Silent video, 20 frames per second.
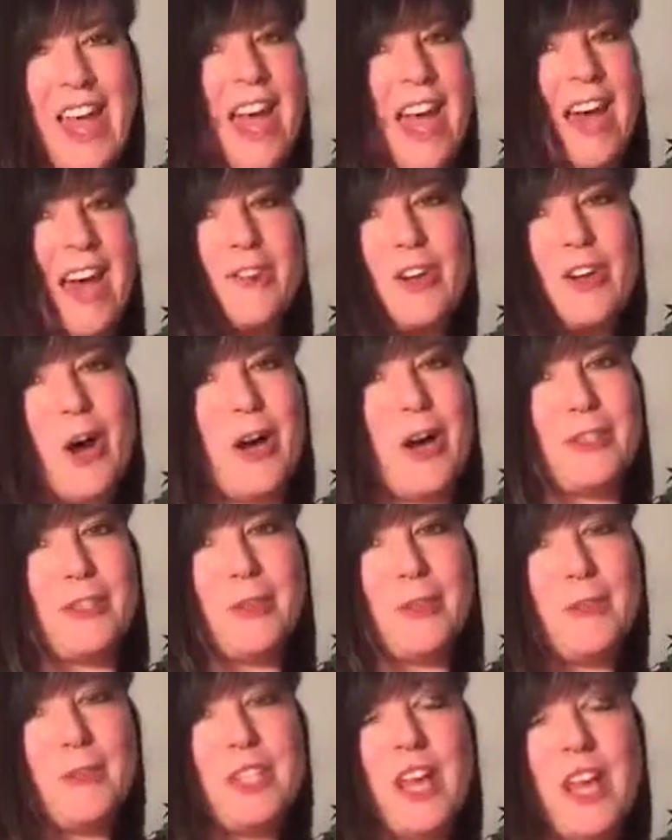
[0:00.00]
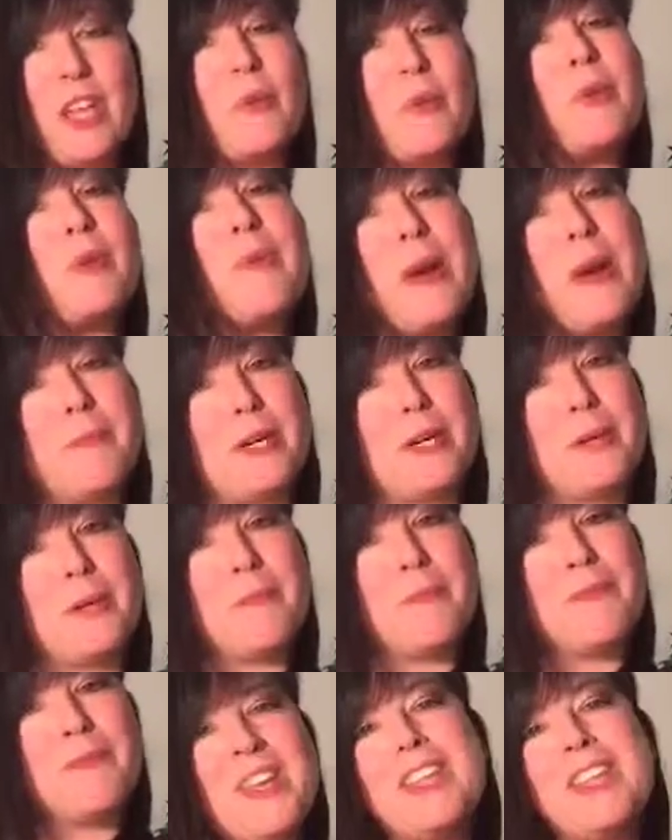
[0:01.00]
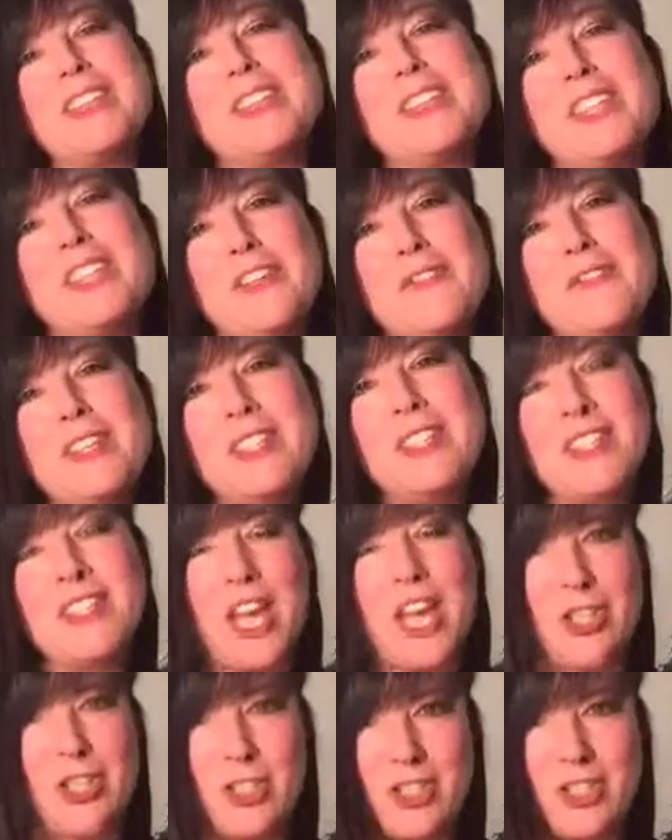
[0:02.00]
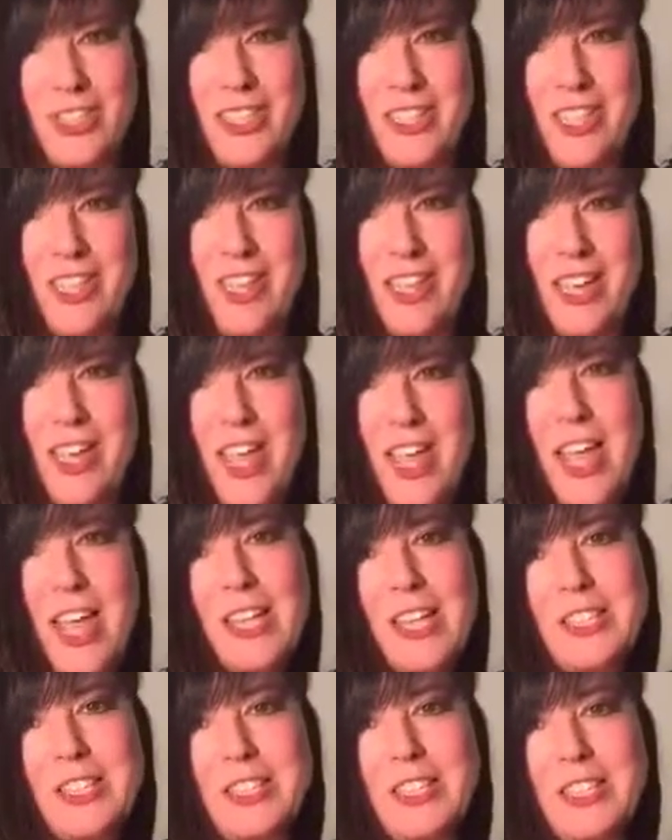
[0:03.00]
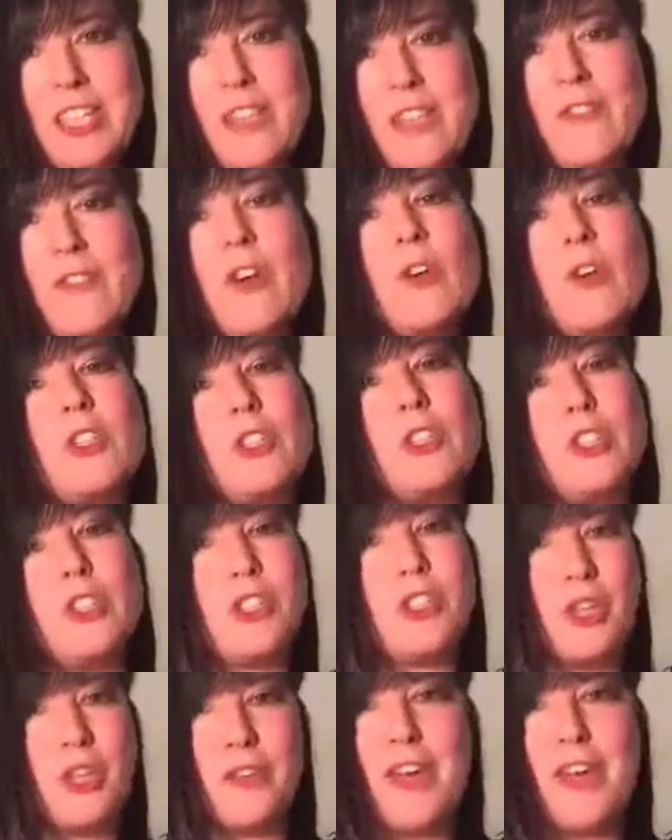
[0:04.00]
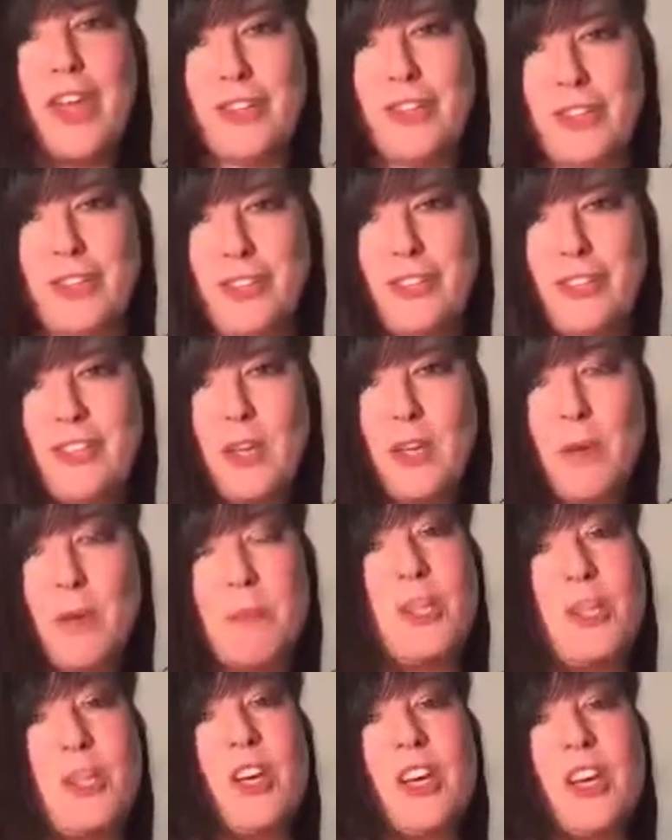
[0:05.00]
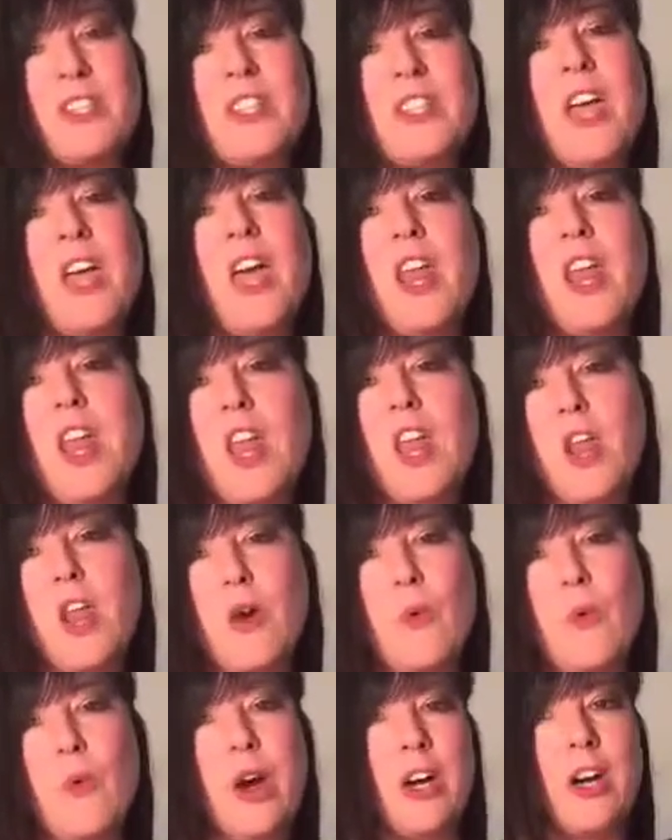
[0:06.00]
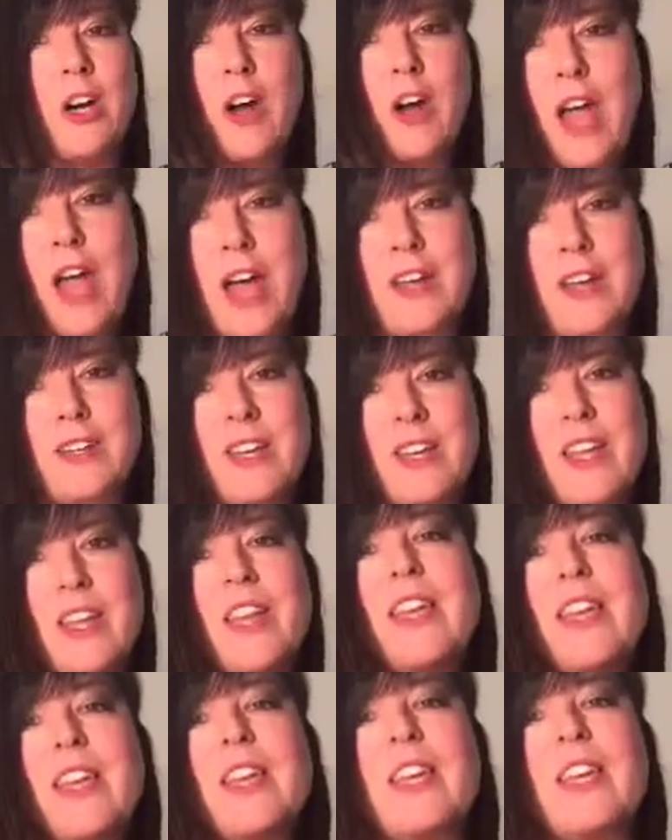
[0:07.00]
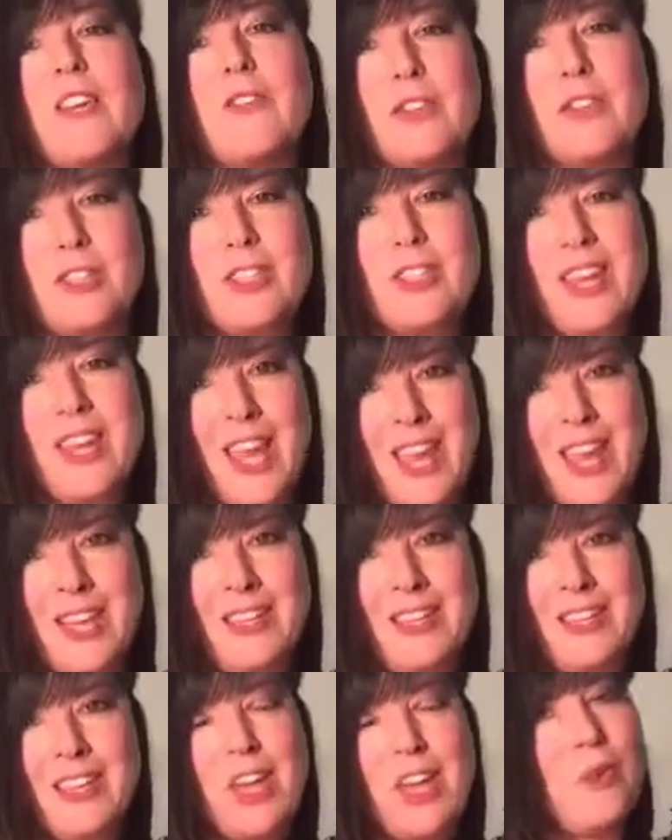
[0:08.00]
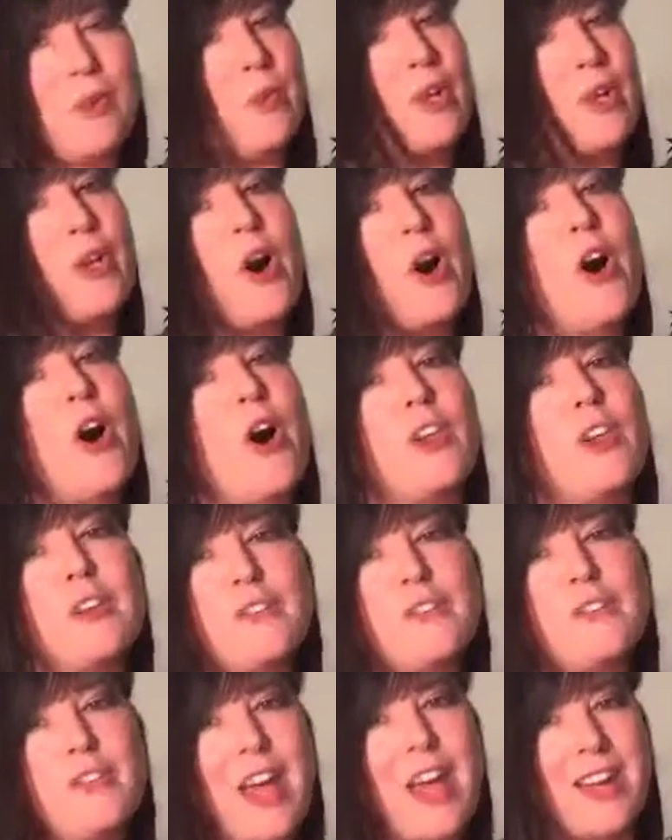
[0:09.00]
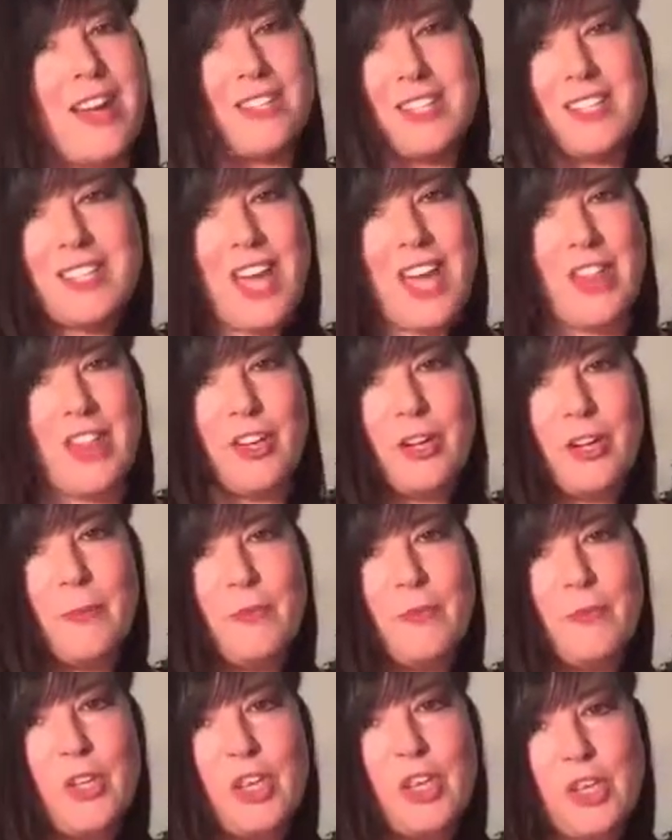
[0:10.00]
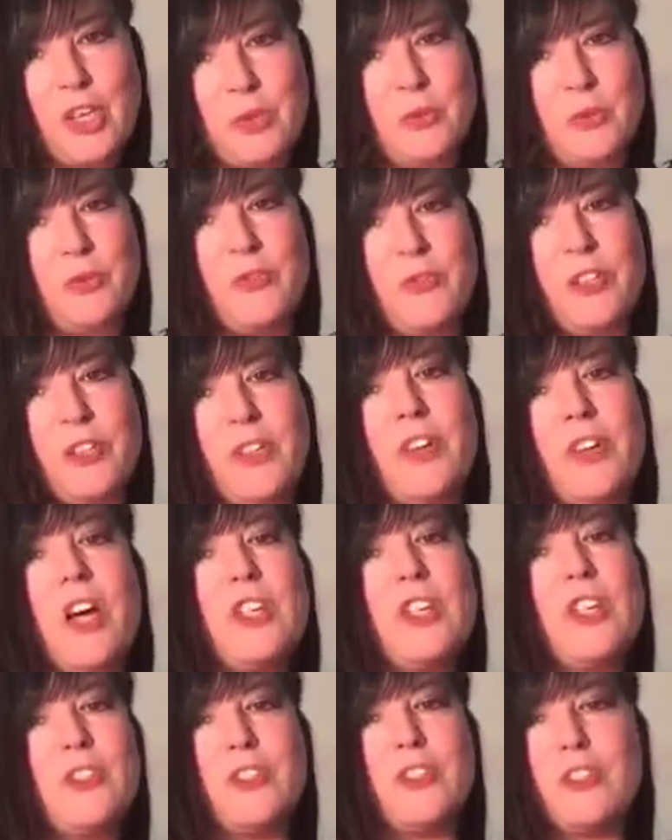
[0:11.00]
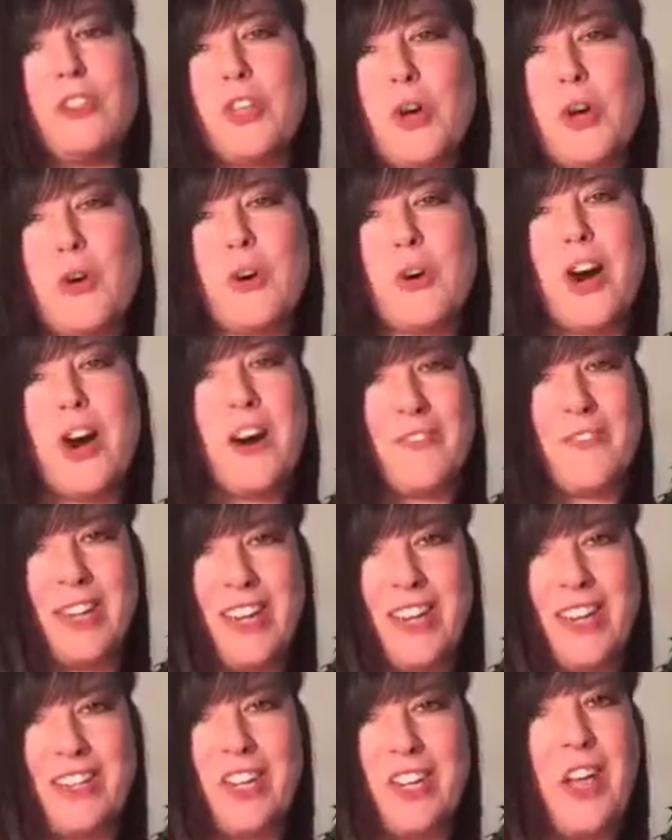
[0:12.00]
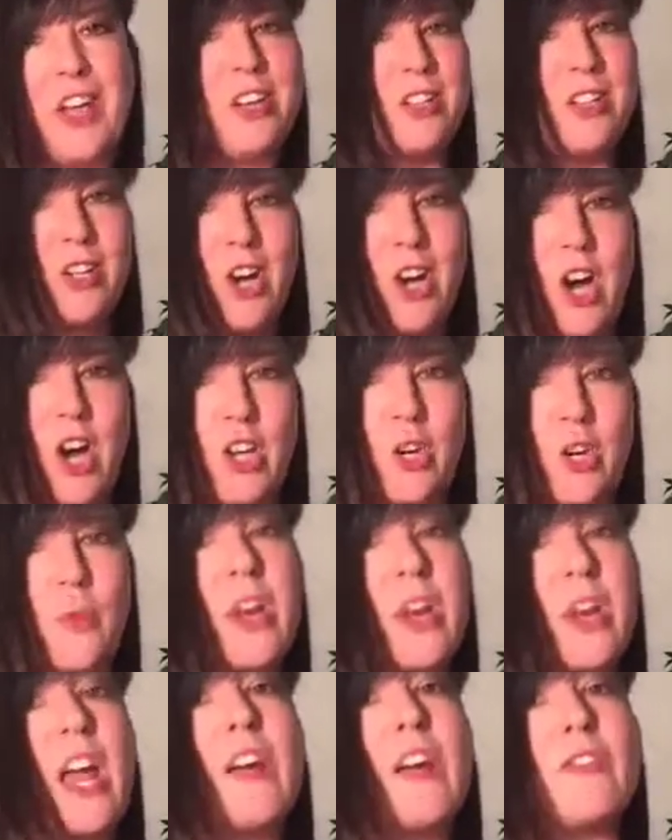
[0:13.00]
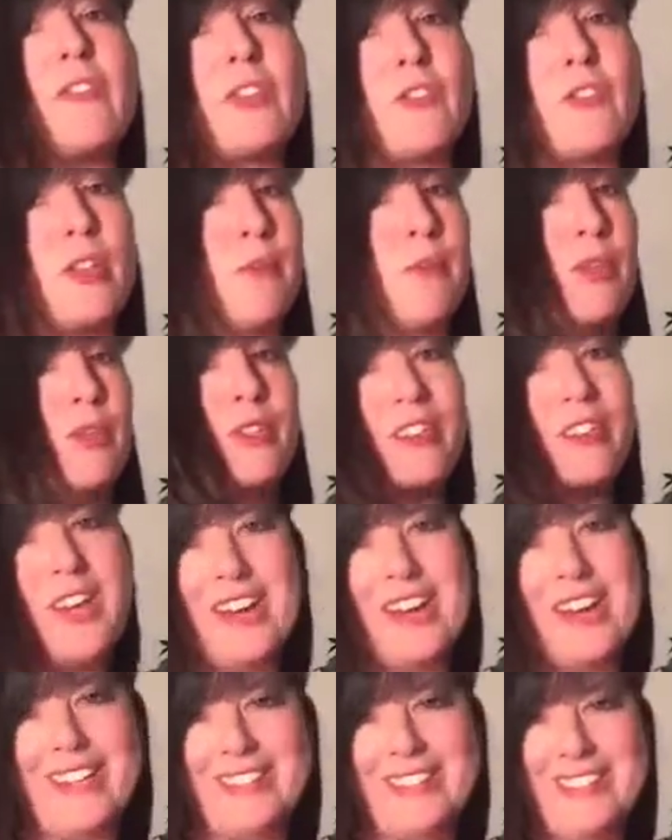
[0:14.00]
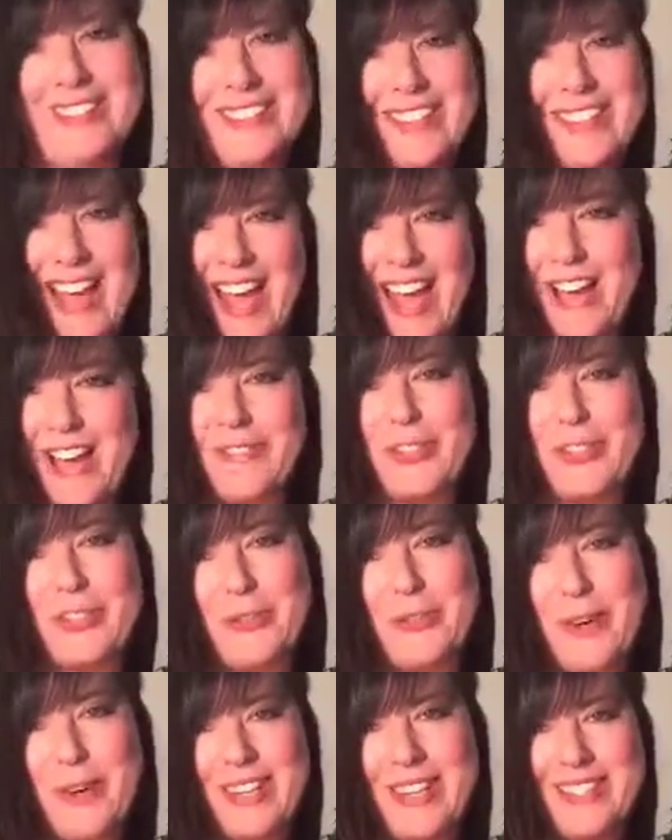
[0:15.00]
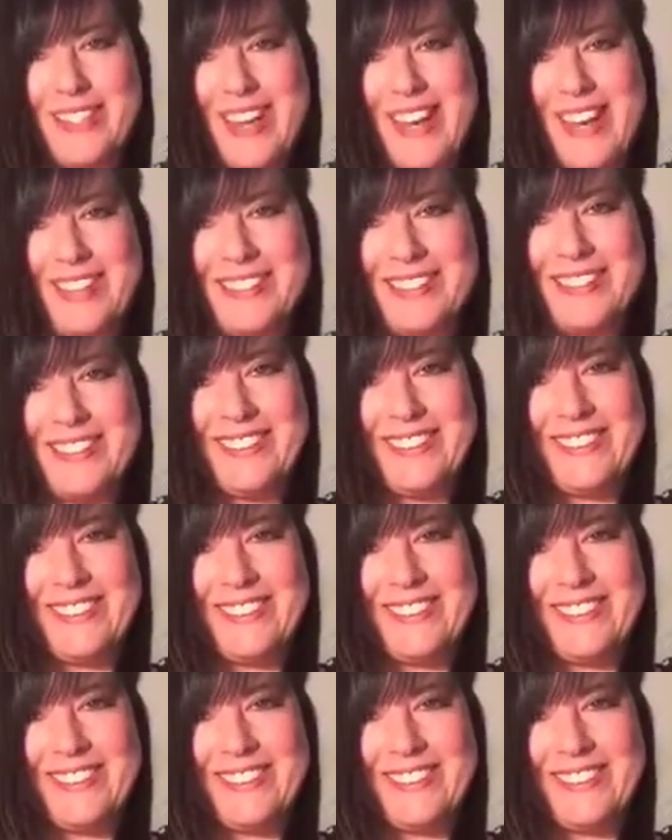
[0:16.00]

Have an awesome day, and remember, live intentionally, live to serve others, because know where you're at, givers gain, and with all of that together, you will feel so confident to conquer whatever dream you desire. Have a great day.